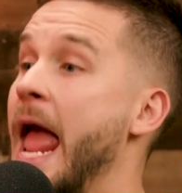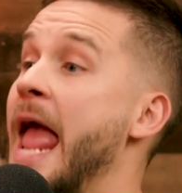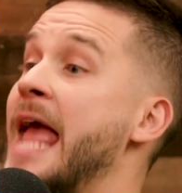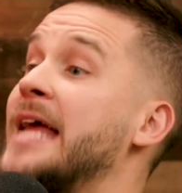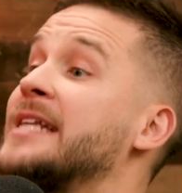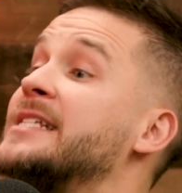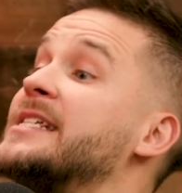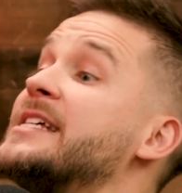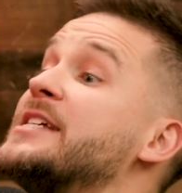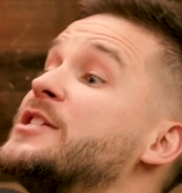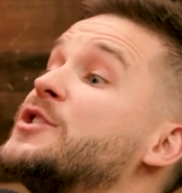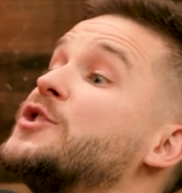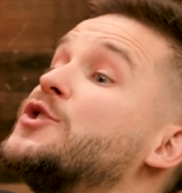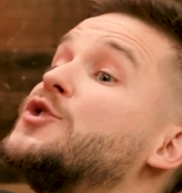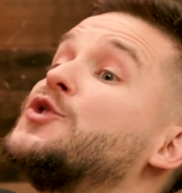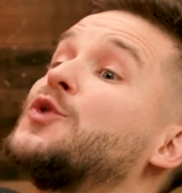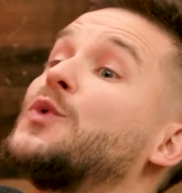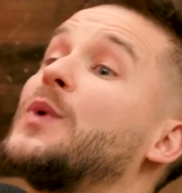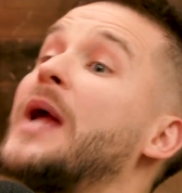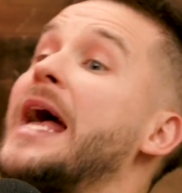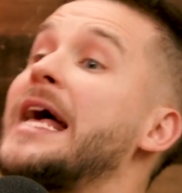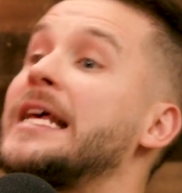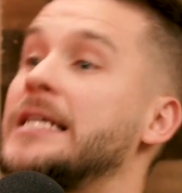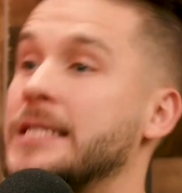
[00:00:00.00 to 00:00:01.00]

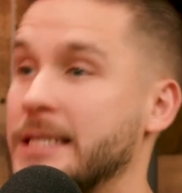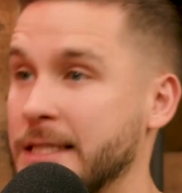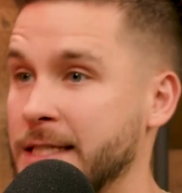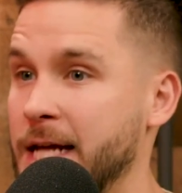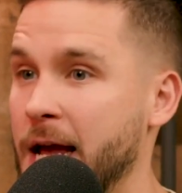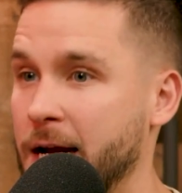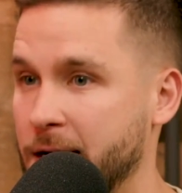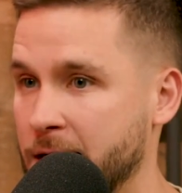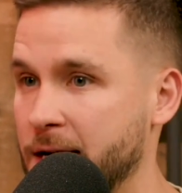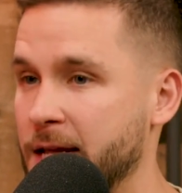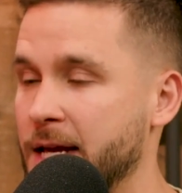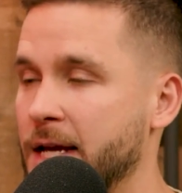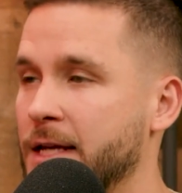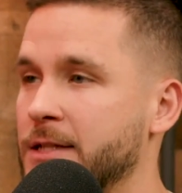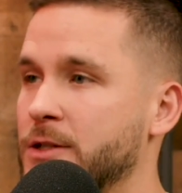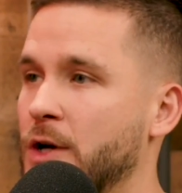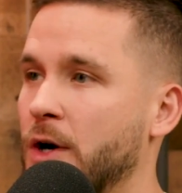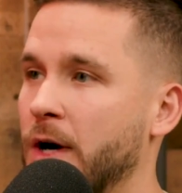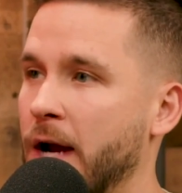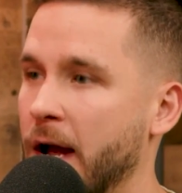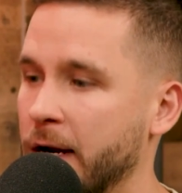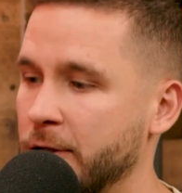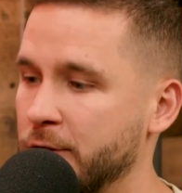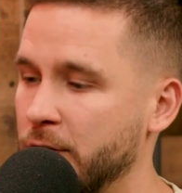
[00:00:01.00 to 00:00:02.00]
anti-stress techniques
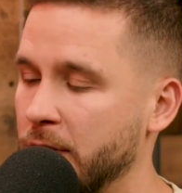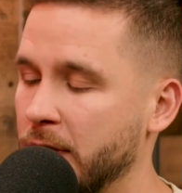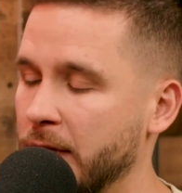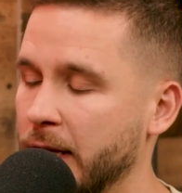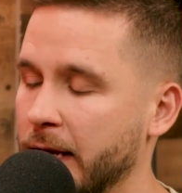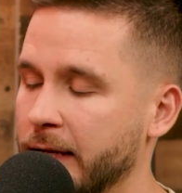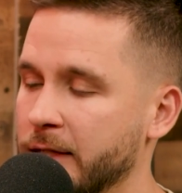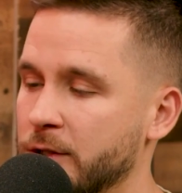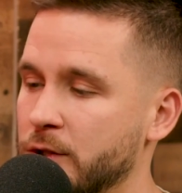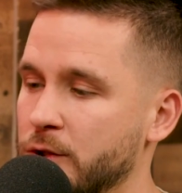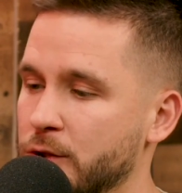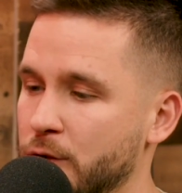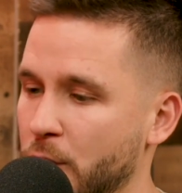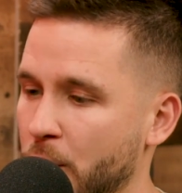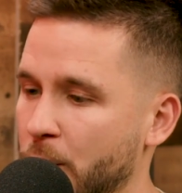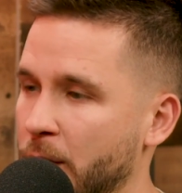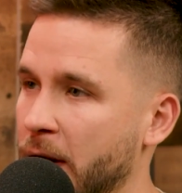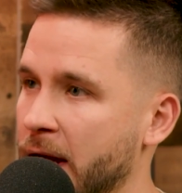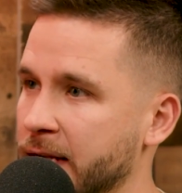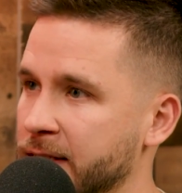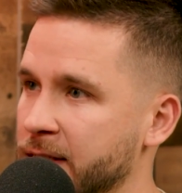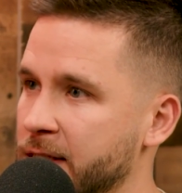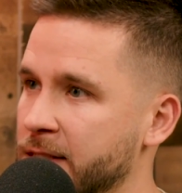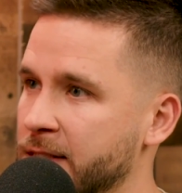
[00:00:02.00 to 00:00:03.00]
are actually like so
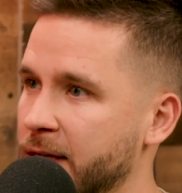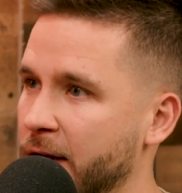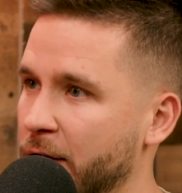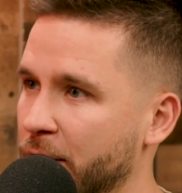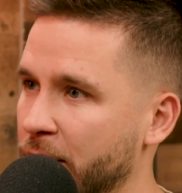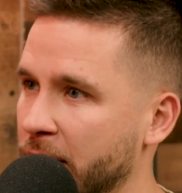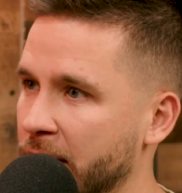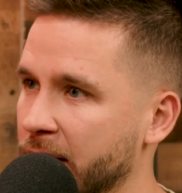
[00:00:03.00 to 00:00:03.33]
necessary.